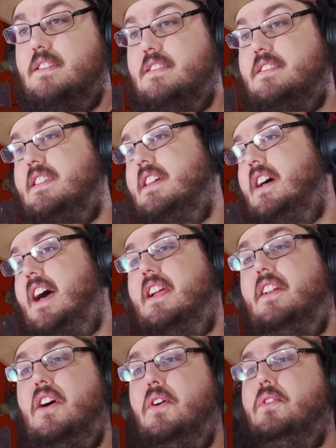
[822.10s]
Still, I
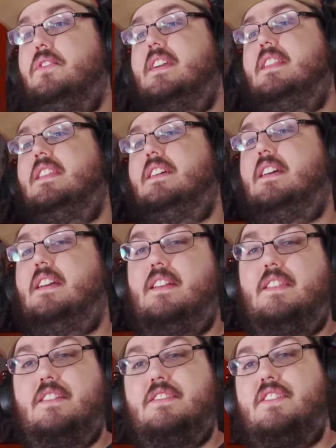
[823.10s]
don't know who did
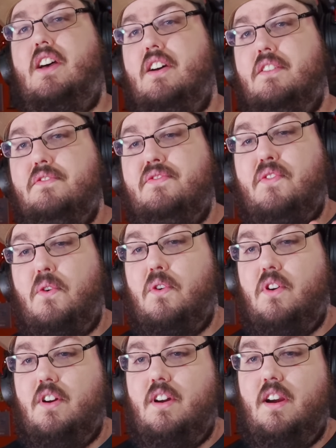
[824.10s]
the song
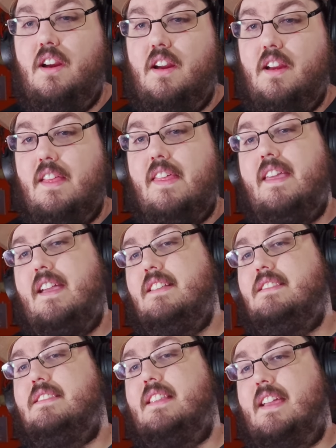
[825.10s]
for
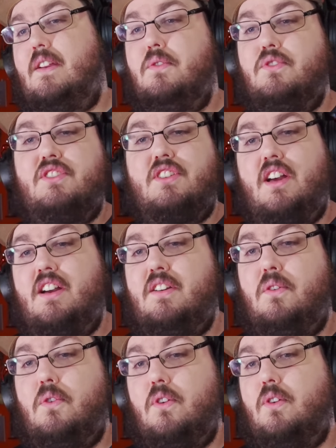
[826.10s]
this, like who sung
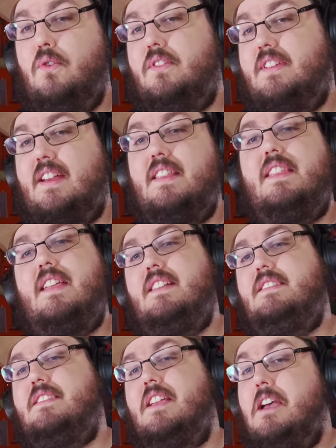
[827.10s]
or who did
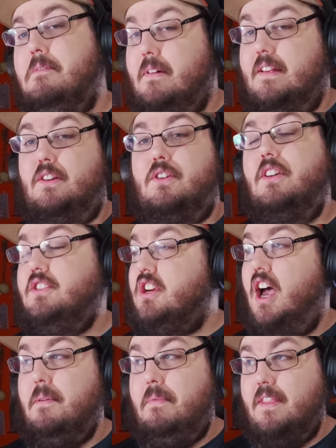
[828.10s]
this, but good
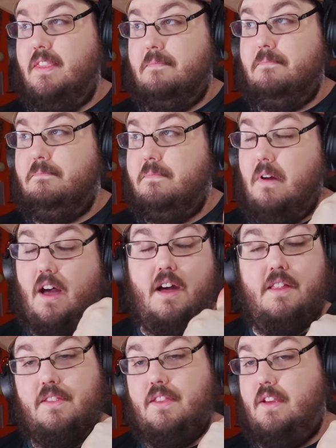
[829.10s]
job on the
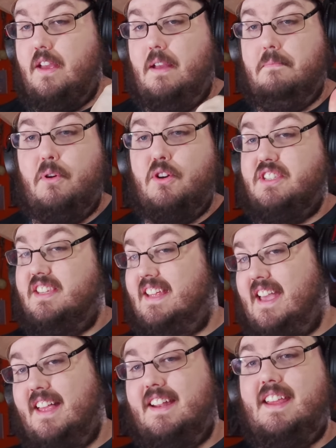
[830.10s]

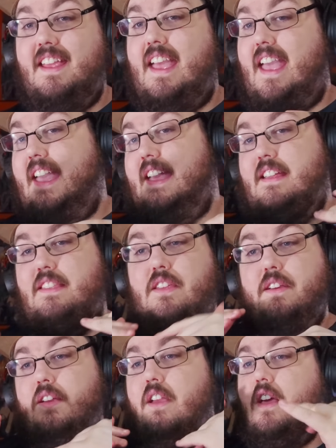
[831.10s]
personality and
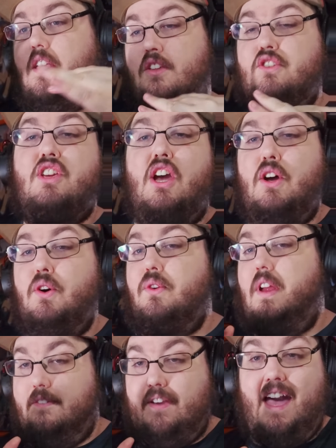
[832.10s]
the
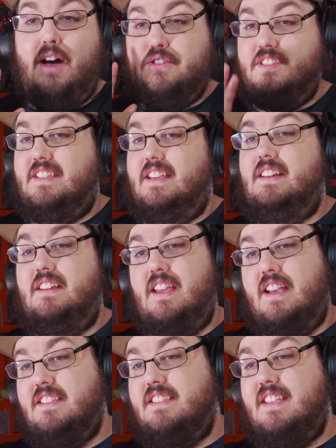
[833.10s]
tone of how Sin
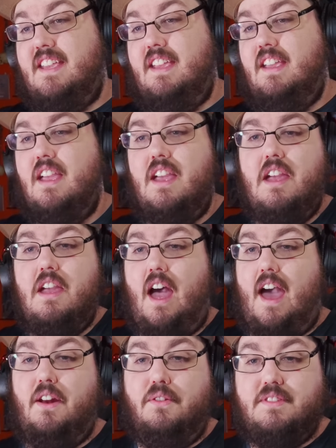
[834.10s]
does sing.
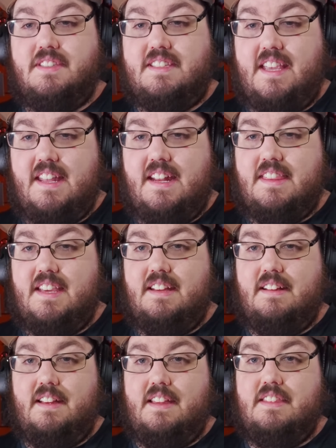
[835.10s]
I don't see
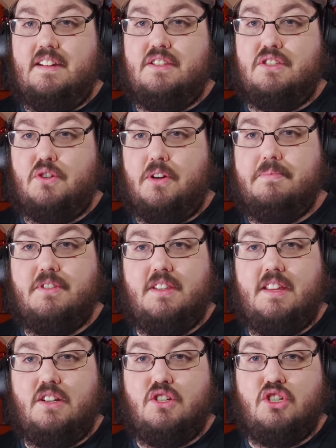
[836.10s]
anything in the
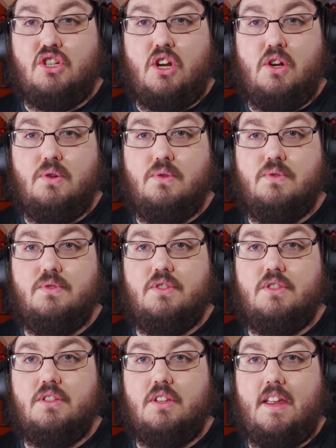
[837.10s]
description that
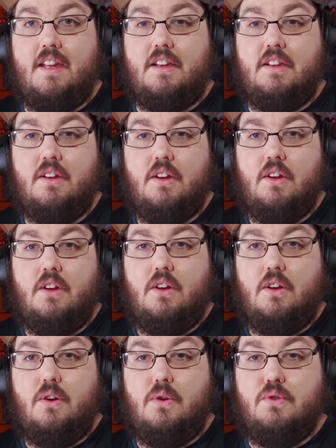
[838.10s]
shows like
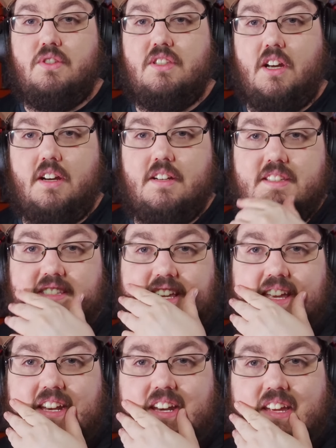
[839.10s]
who sung
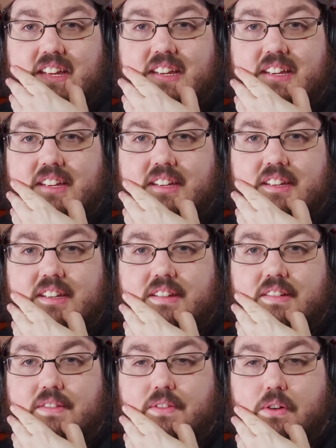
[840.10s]
Sin
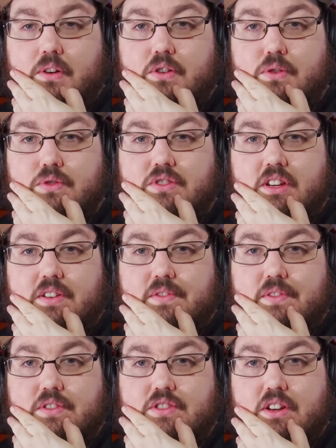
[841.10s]
or who
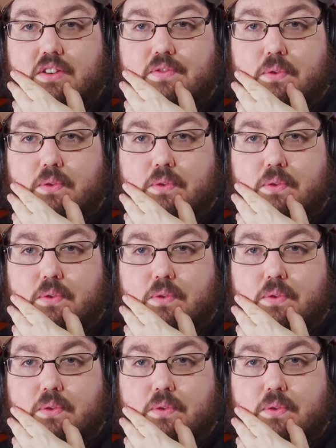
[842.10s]
sung